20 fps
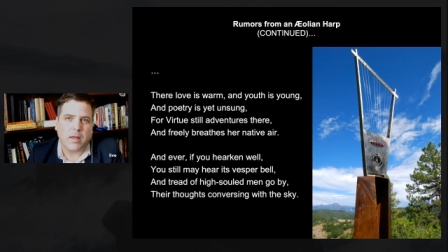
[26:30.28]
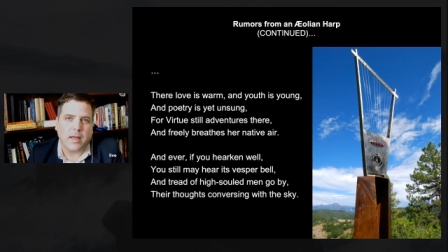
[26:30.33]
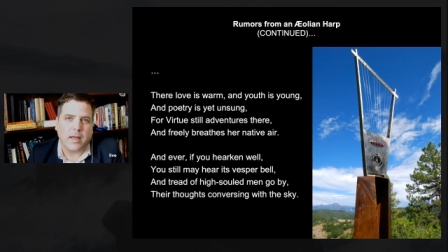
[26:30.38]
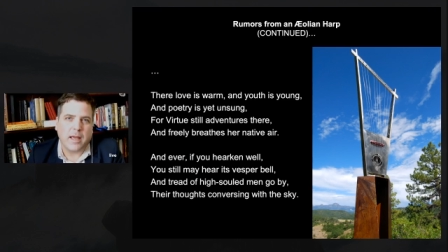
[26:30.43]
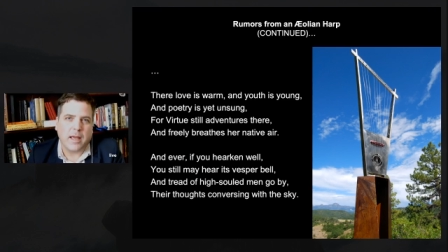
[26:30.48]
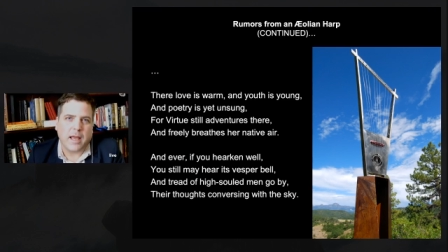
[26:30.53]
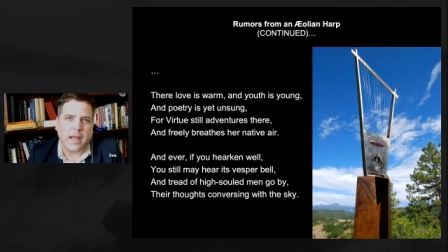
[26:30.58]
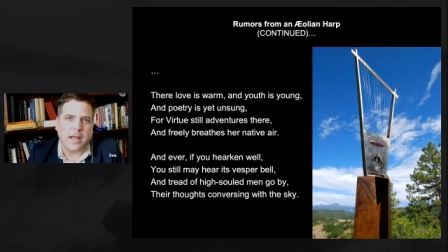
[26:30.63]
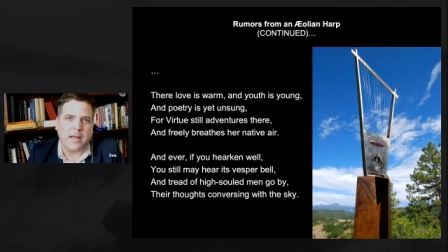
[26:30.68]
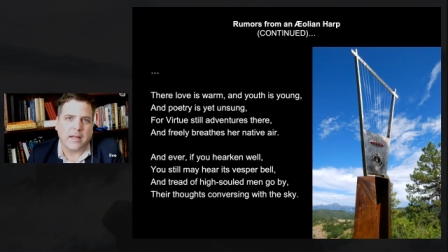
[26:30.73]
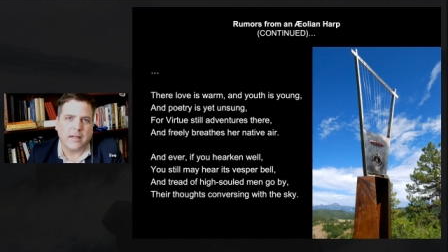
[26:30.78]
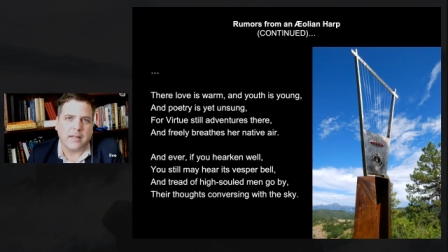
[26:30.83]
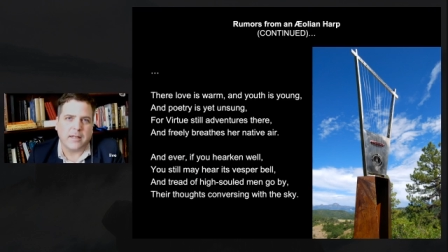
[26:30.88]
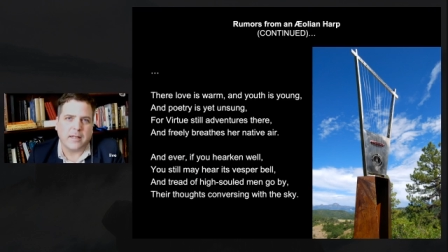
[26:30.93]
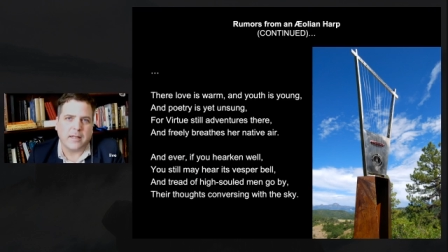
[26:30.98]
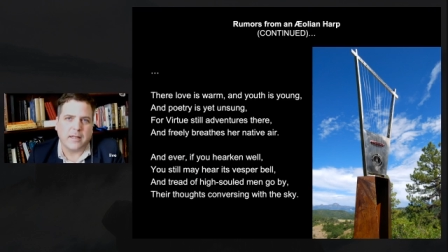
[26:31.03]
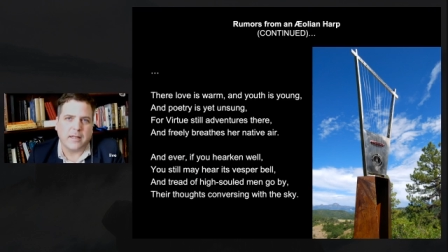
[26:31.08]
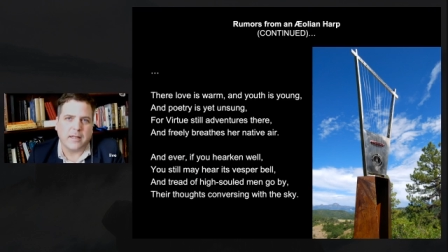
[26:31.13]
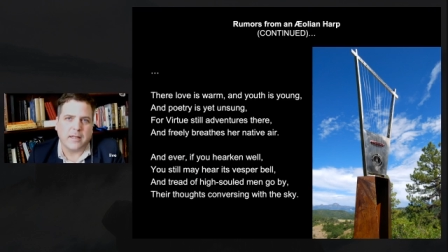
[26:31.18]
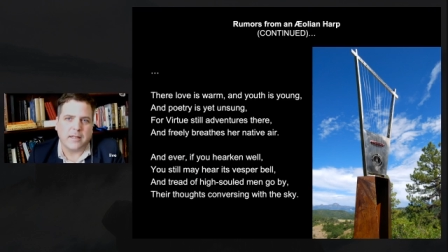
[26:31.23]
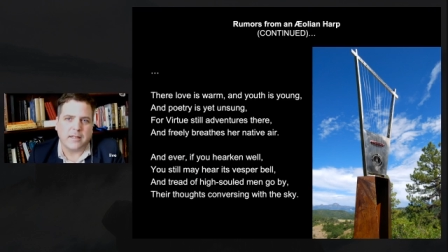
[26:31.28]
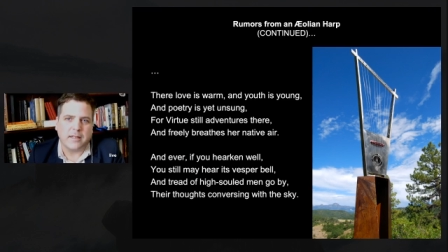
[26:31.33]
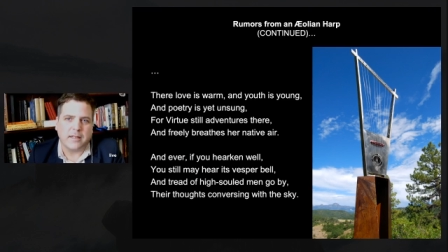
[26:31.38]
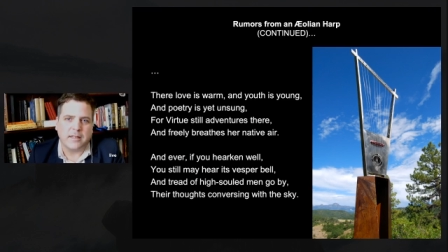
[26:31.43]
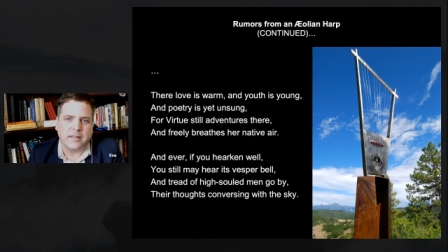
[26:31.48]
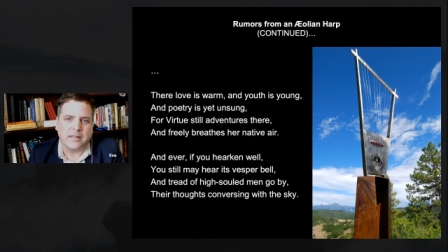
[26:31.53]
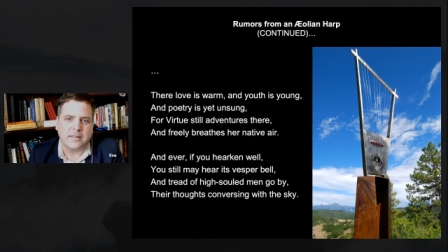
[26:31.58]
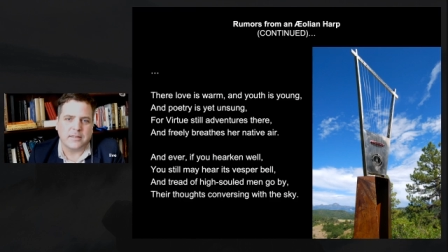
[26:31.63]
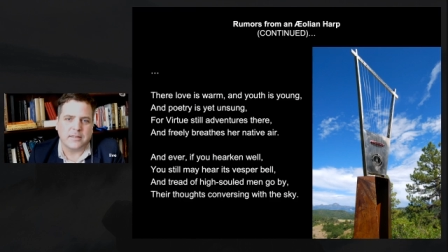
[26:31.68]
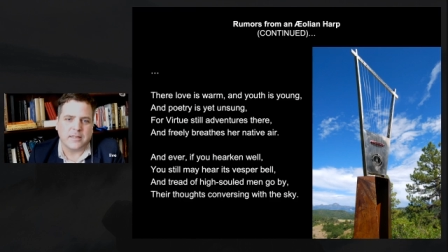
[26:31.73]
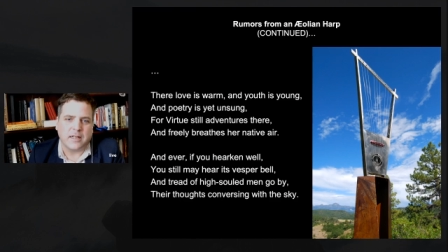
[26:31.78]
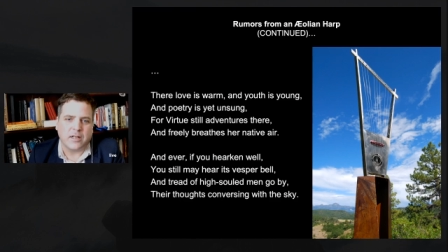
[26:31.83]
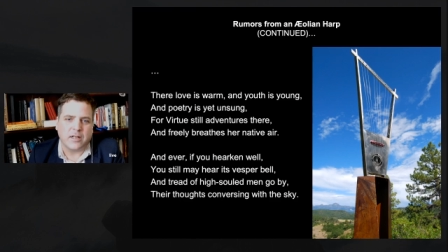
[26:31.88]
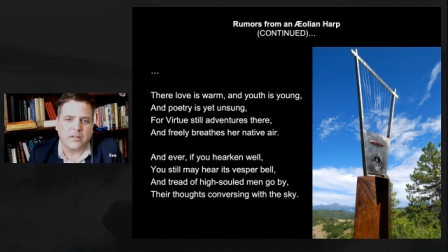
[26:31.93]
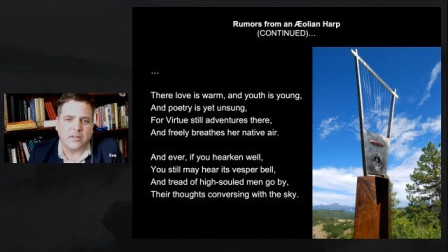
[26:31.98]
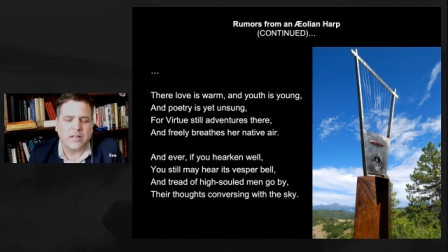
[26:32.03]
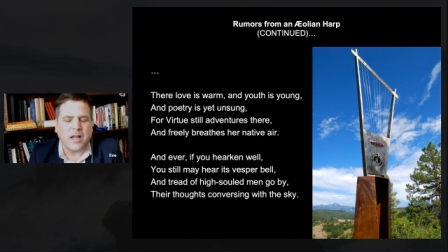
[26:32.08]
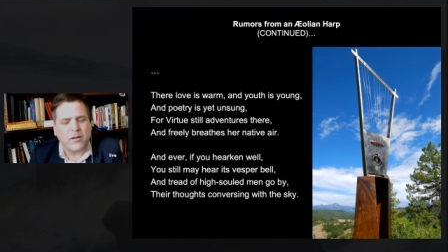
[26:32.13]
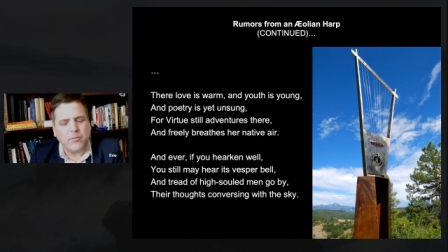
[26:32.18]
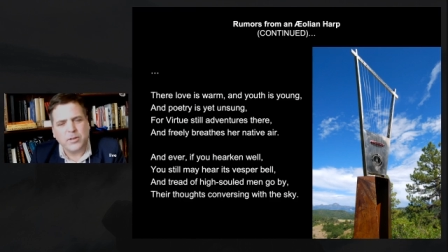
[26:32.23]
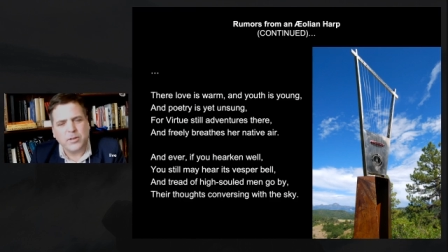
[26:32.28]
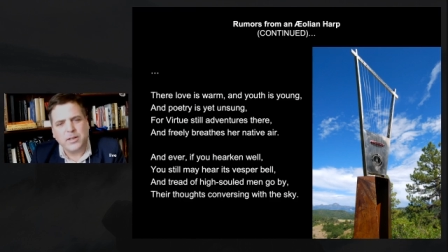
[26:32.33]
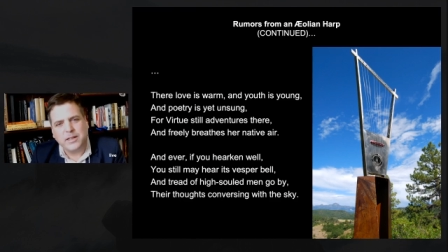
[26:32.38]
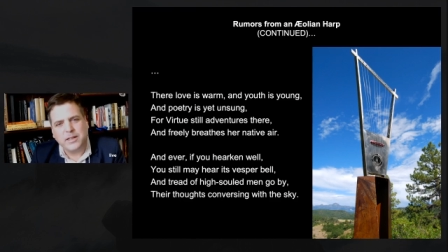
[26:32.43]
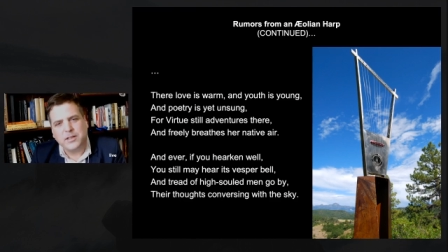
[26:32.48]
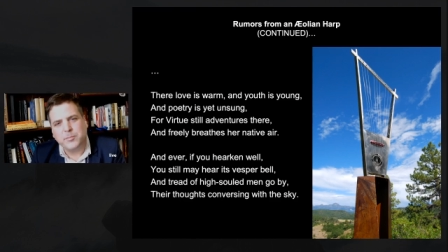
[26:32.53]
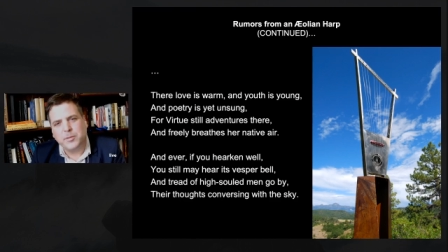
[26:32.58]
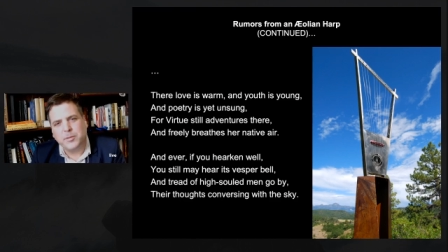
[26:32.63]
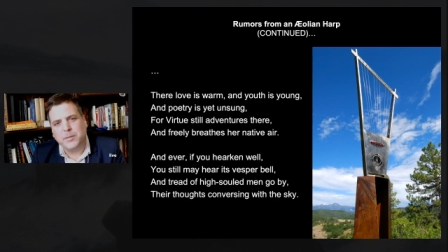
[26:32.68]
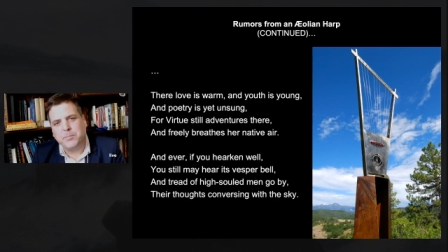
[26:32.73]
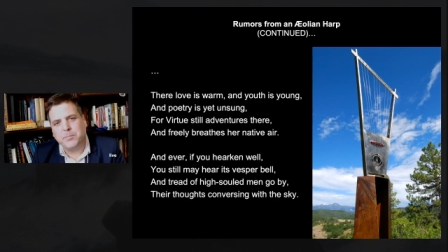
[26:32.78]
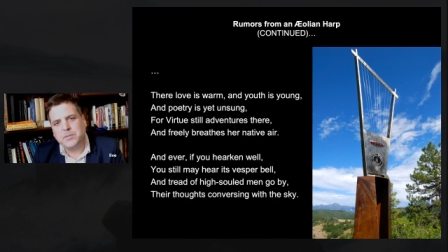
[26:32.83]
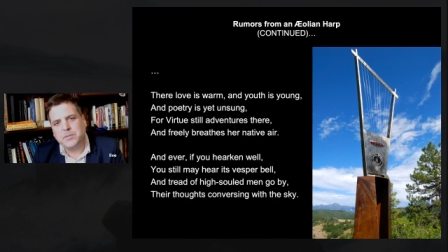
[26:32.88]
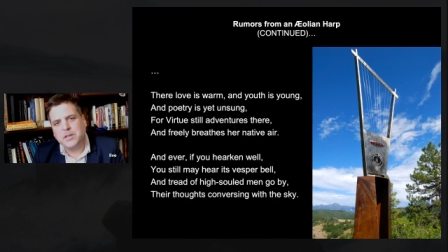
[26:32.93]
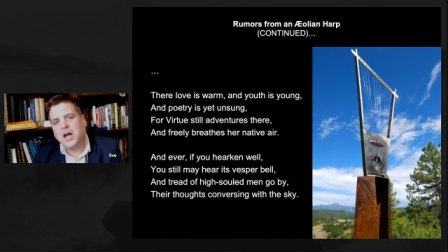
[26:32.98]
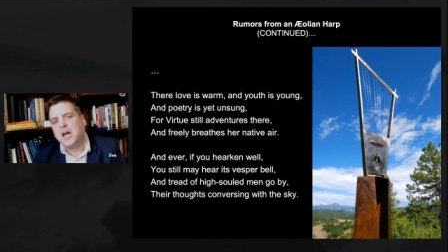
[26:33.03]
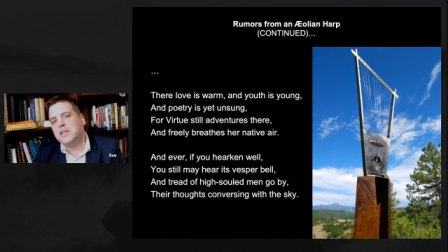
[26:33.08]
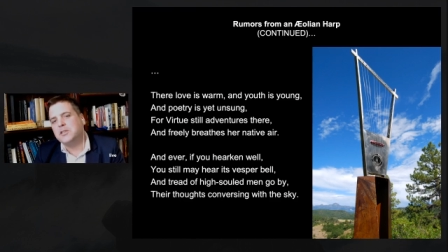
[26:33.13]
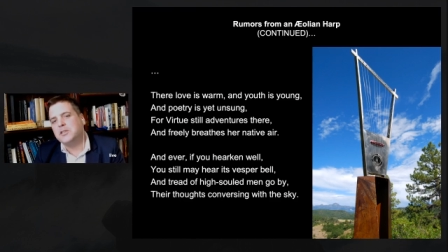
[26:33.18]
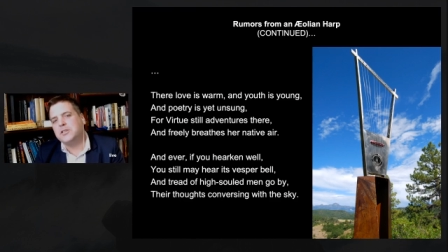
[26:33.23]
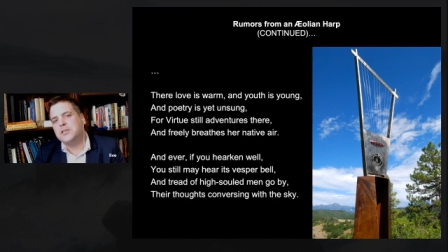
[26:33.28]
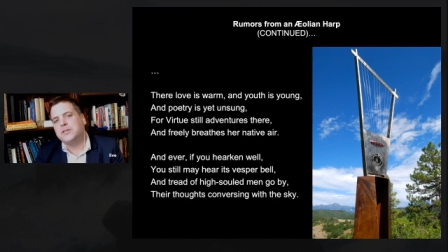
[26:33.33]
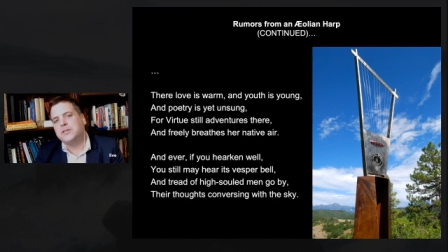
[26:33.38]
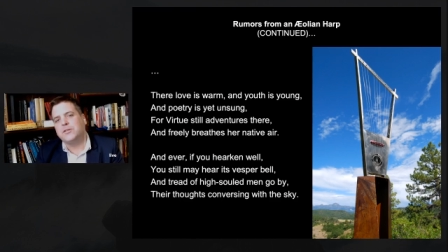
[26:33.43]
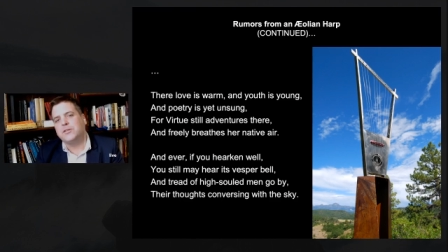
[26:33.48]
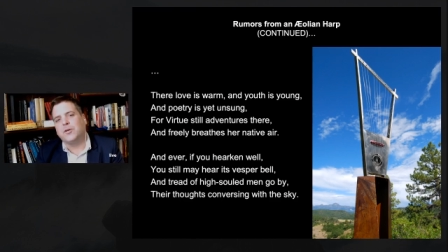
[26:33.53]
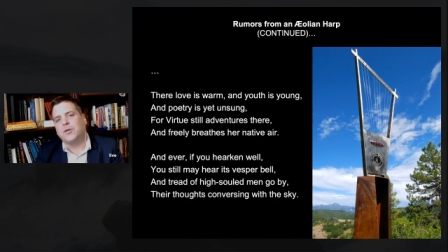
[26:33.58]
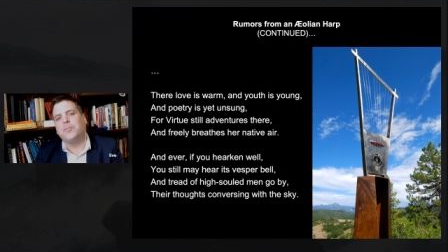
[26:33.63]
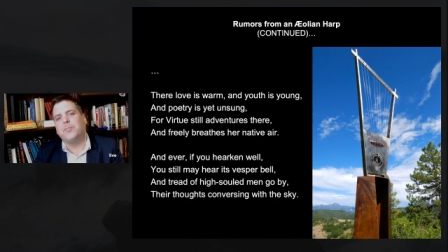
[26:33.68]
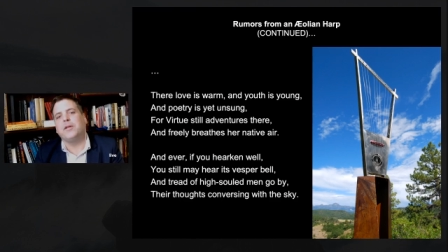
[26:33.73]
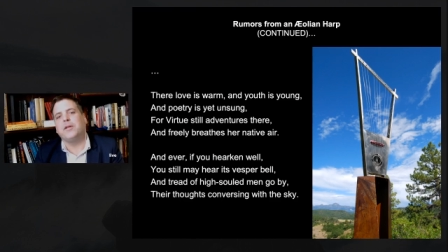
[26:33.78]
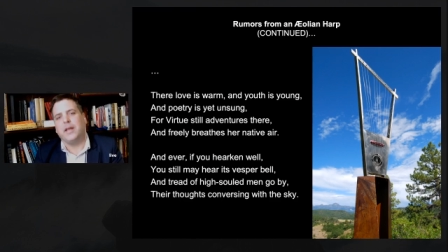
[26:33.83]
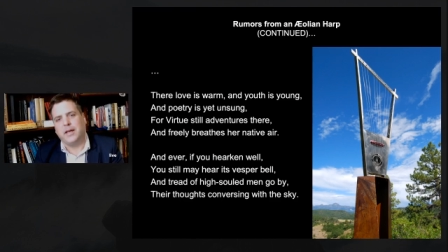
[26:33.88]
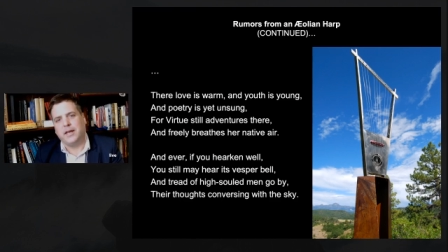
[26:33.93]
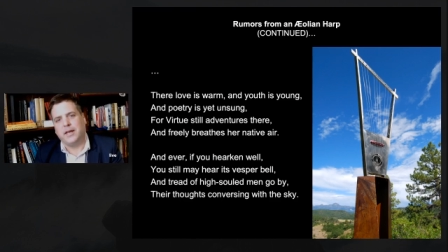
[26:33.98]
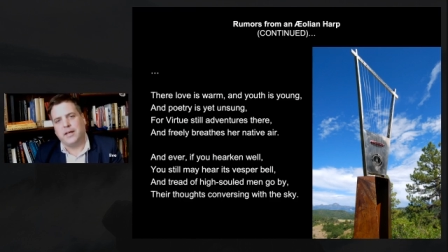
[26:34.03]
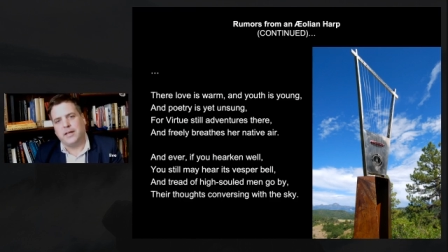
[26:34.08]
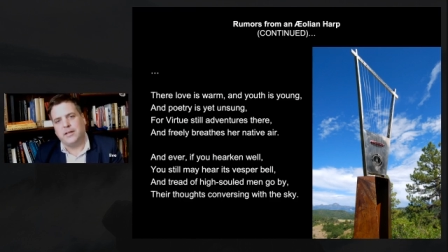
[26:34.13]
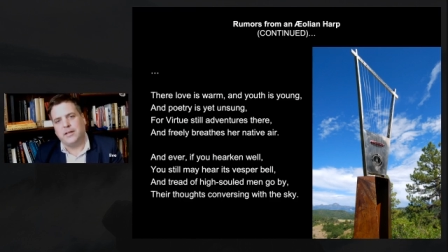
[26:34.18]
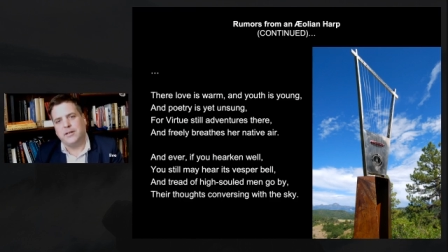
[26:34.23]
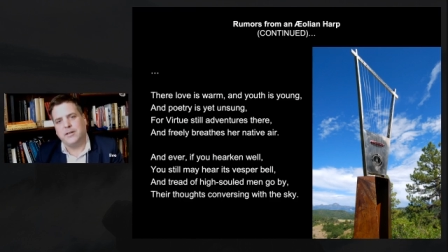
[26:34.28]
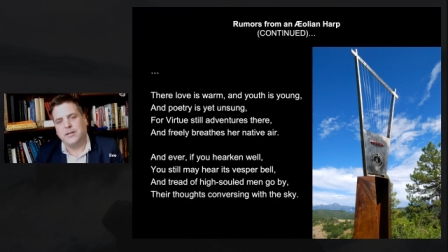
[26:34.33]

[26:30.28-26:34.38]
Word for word: and it is uh, not really to be touched or played